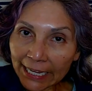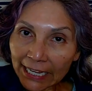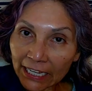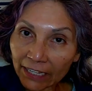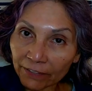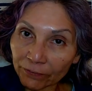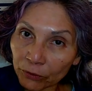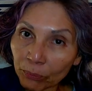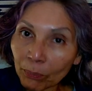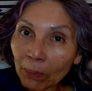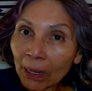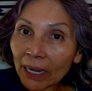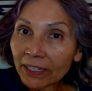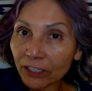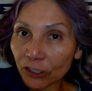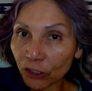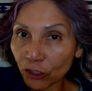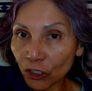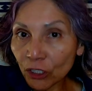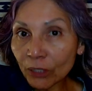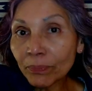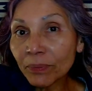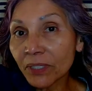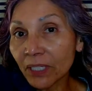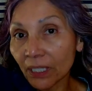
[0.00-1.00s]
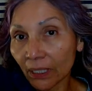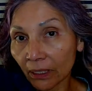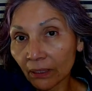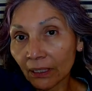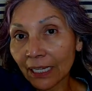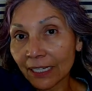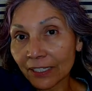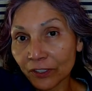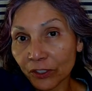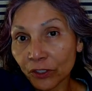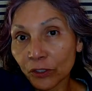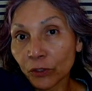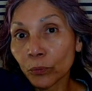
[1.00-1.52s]
If you buy the cheap
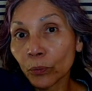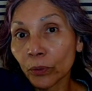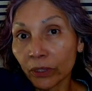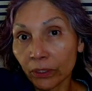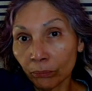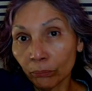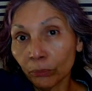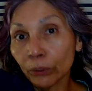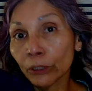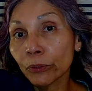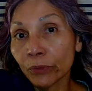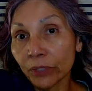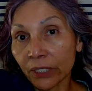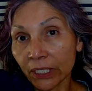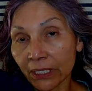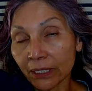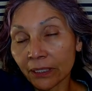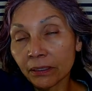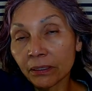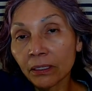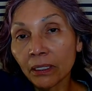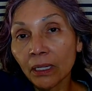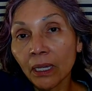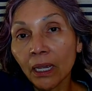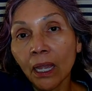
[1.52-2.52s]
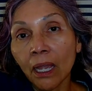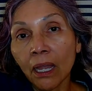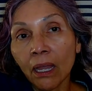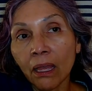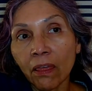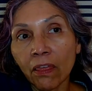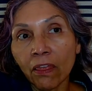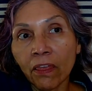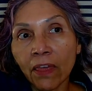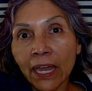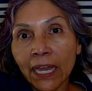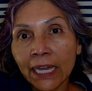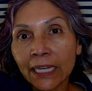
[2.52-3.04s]
sunglasses with the blue tint,
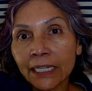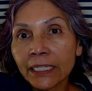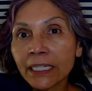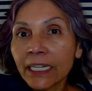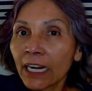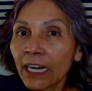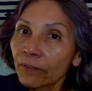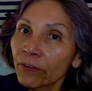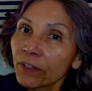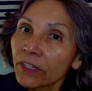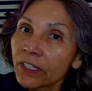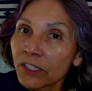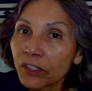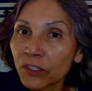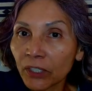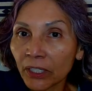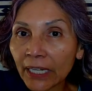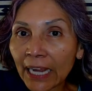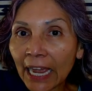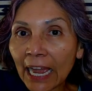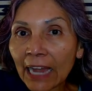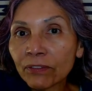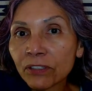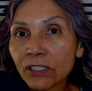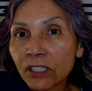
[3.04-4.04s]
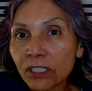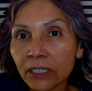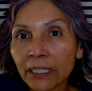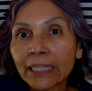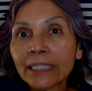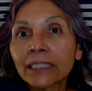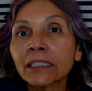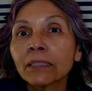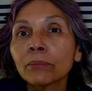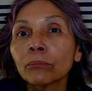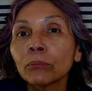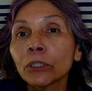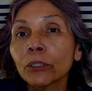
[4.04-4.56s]
then everything's going to have a
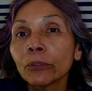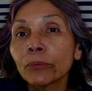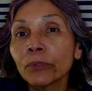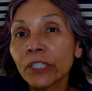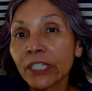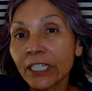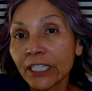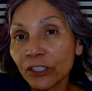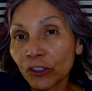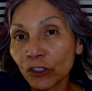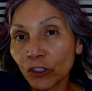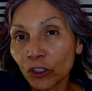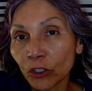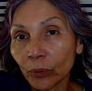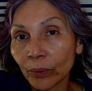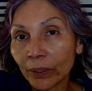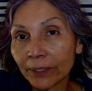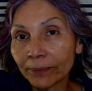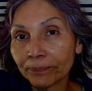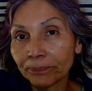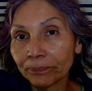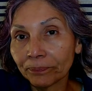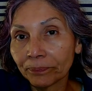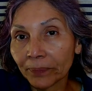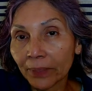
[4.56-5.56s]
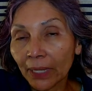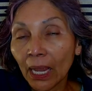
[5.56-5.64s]
slightly blue tinge to it.